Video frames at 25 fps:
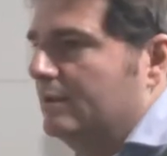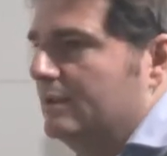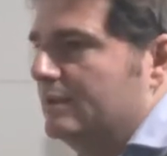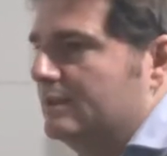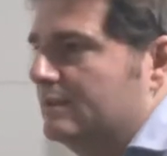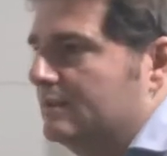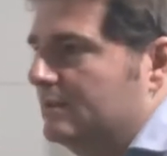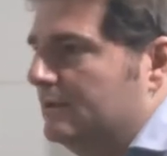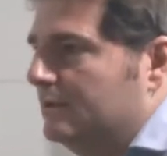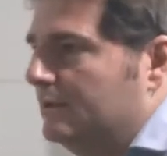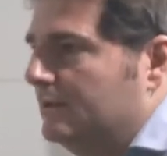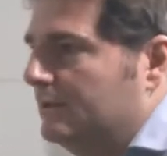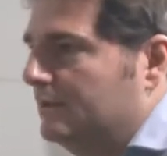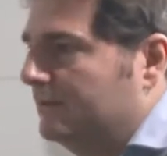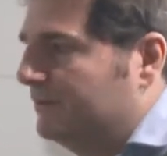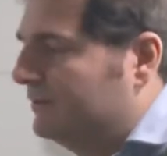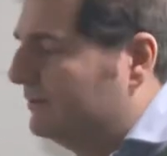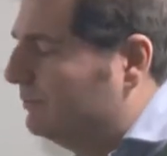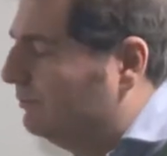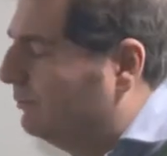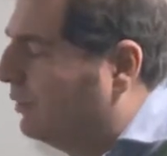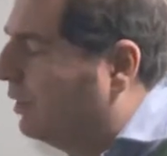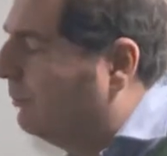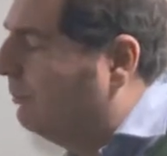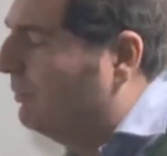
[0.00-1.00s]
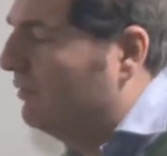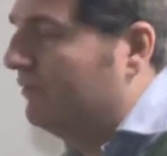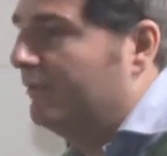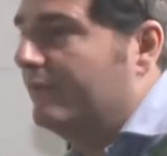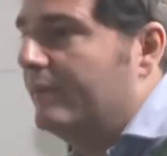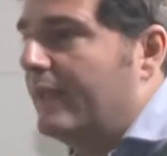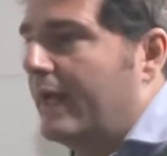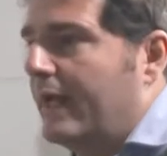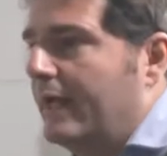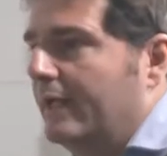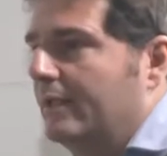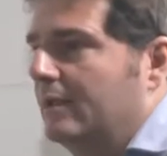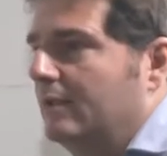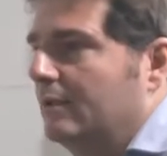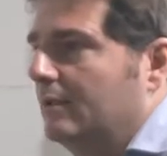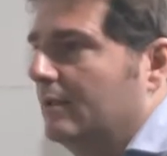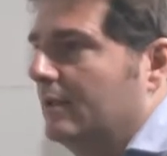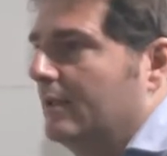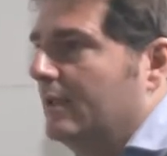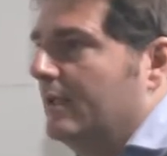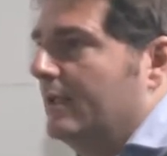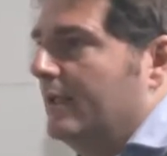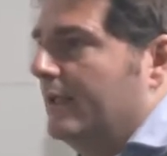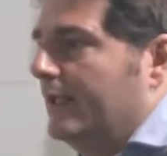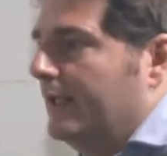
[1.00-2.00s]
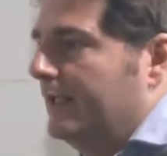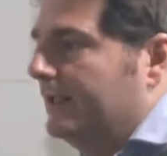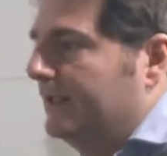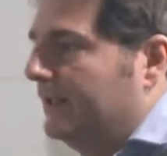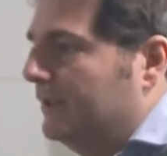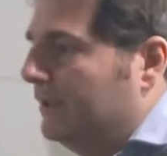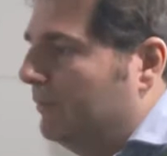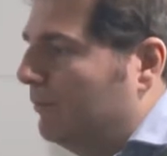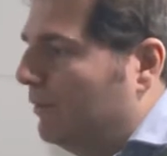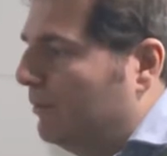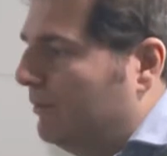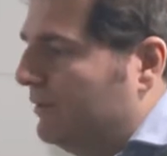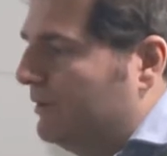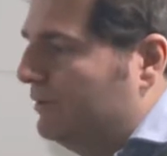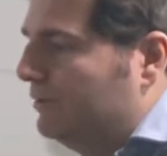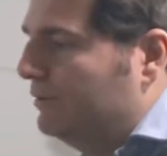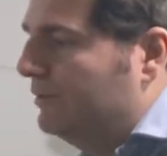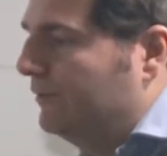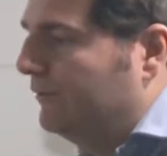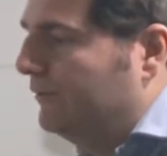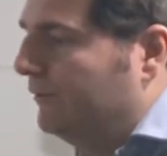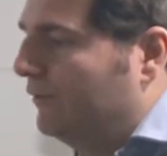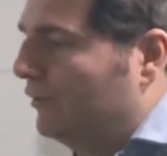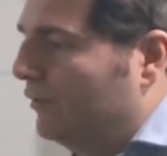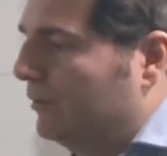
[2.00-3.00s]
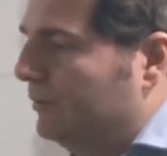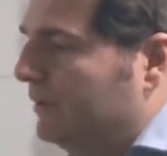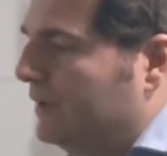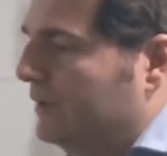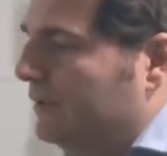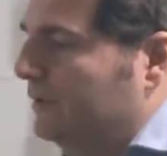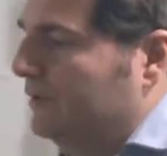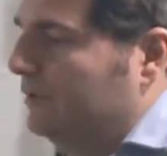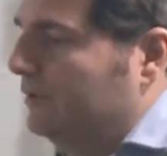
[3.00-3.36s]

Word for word: this, this blob of dye and then the moment you deform it,